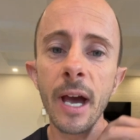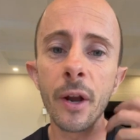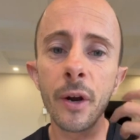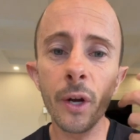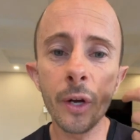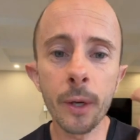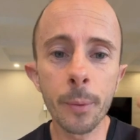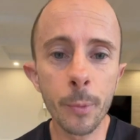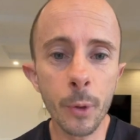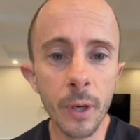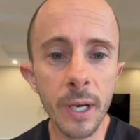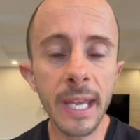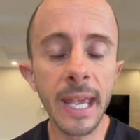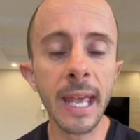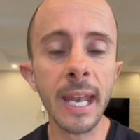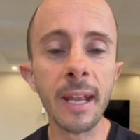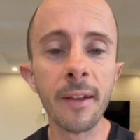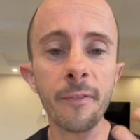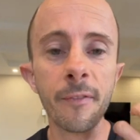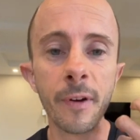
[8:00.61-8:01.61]
are not
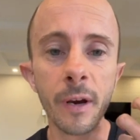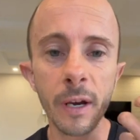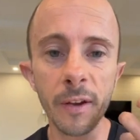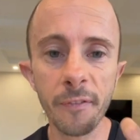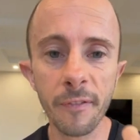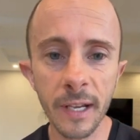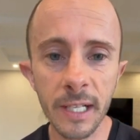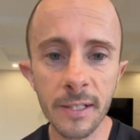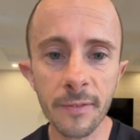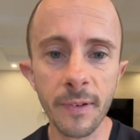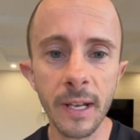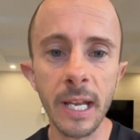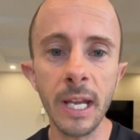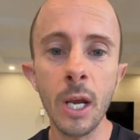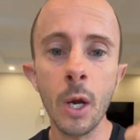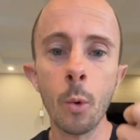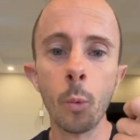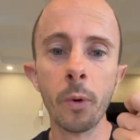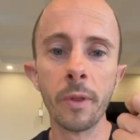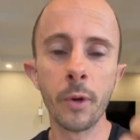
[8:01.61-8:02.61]
communicating very effectively
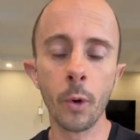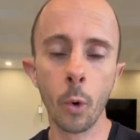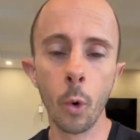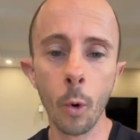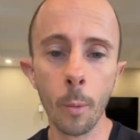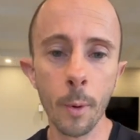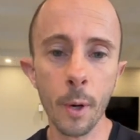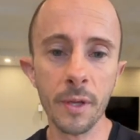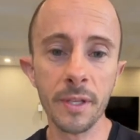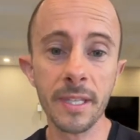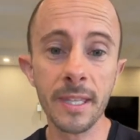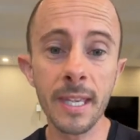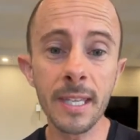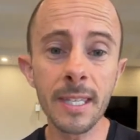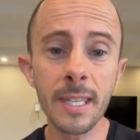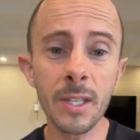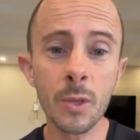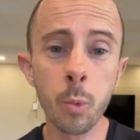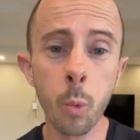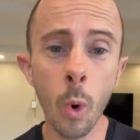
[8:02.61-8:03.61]
with your hormones. This
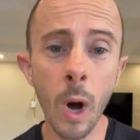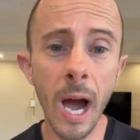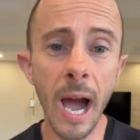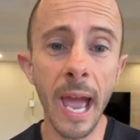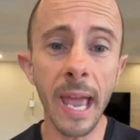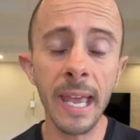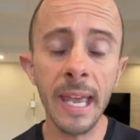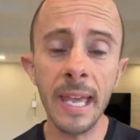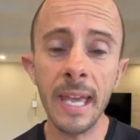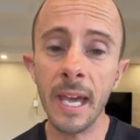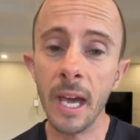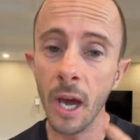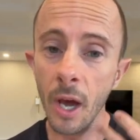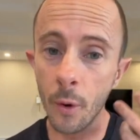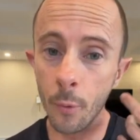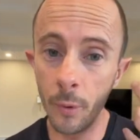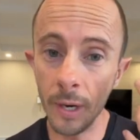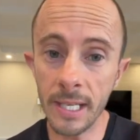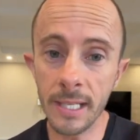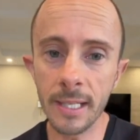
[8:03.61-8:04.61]
is why a
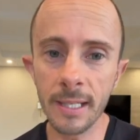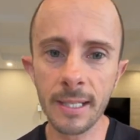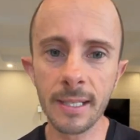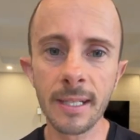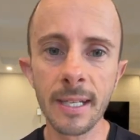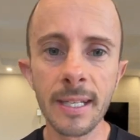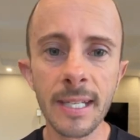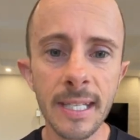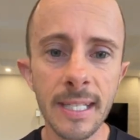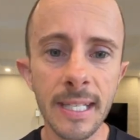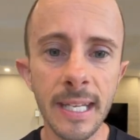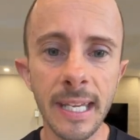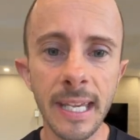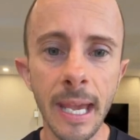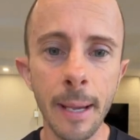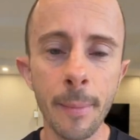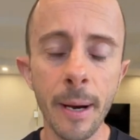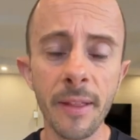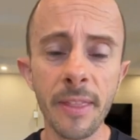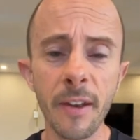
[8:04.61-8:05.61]
recent statistic
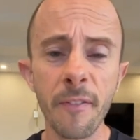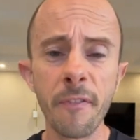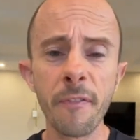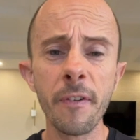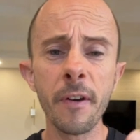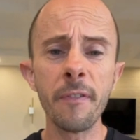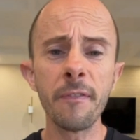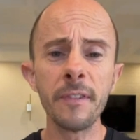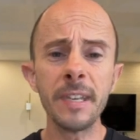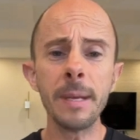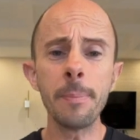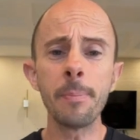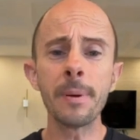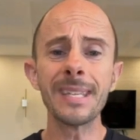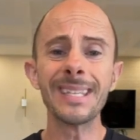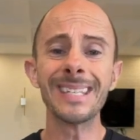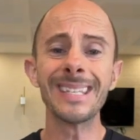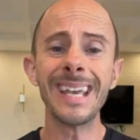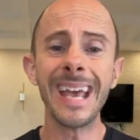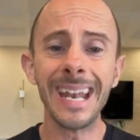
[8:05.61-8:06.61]
came out that
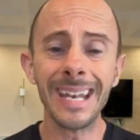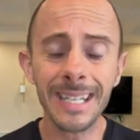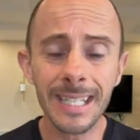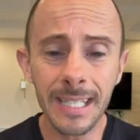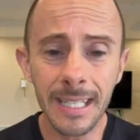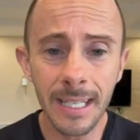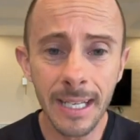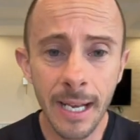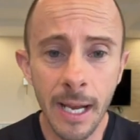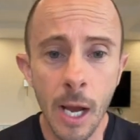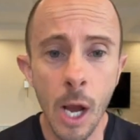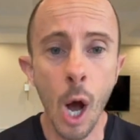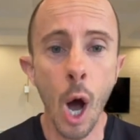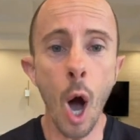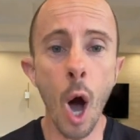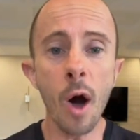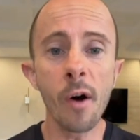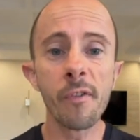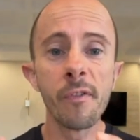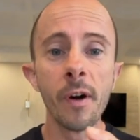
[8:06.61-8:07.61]
50%
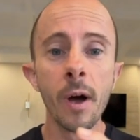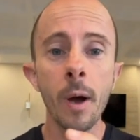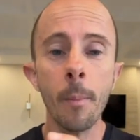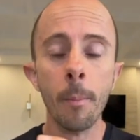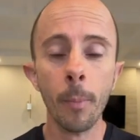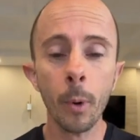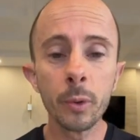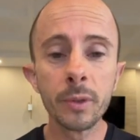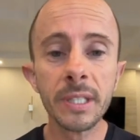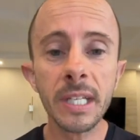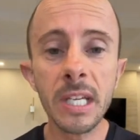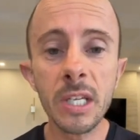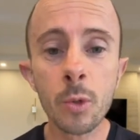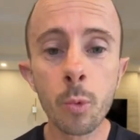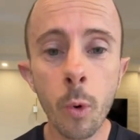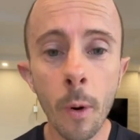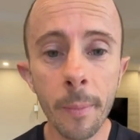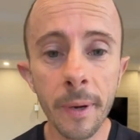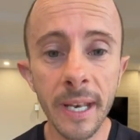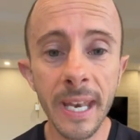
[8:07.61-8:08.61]
of Maltese
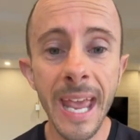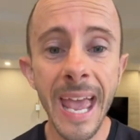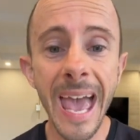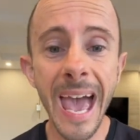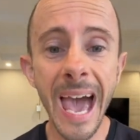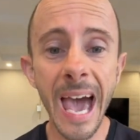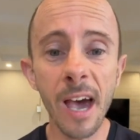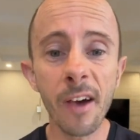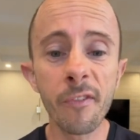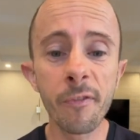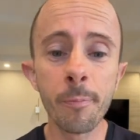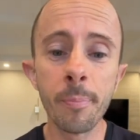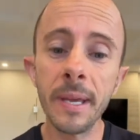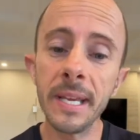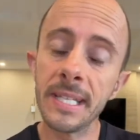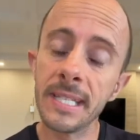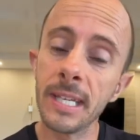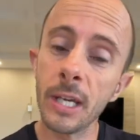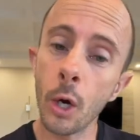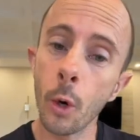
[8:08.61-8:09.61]
women have
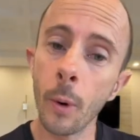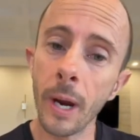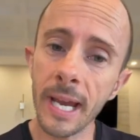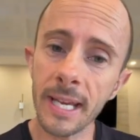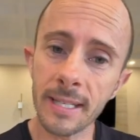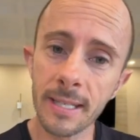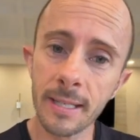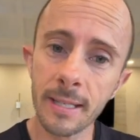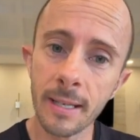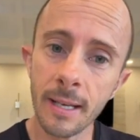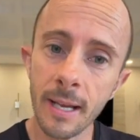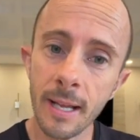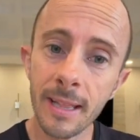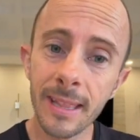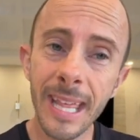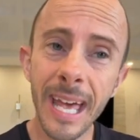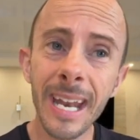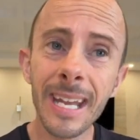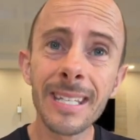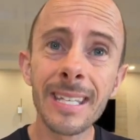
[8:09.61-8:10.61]
PCOS.
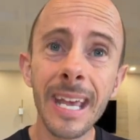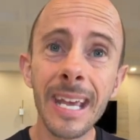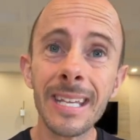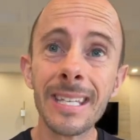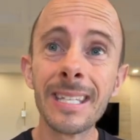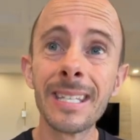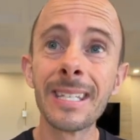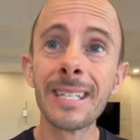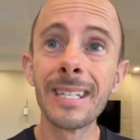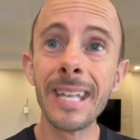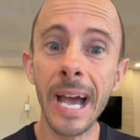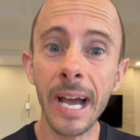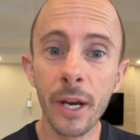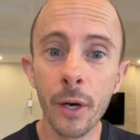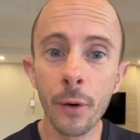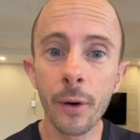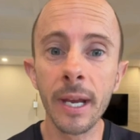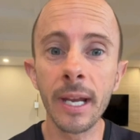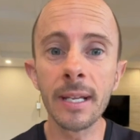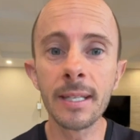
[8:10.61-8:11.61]
That is a
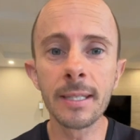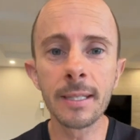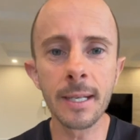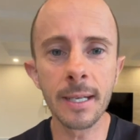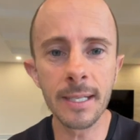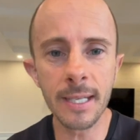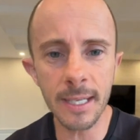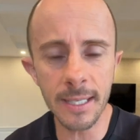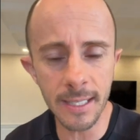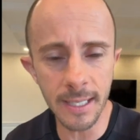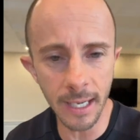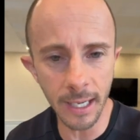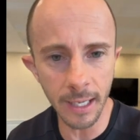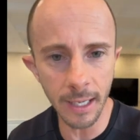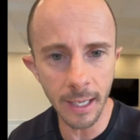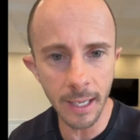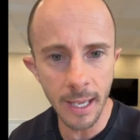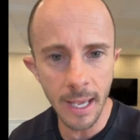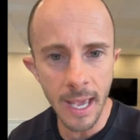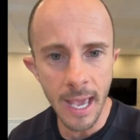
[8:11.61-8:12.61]
staggering statistic.
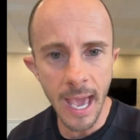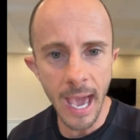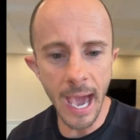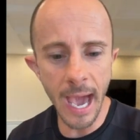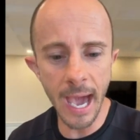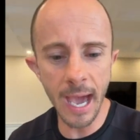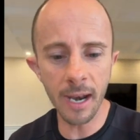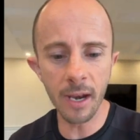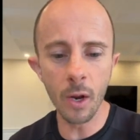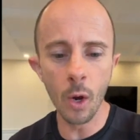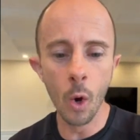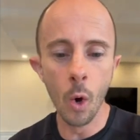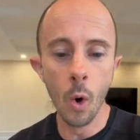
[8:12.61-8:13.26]
And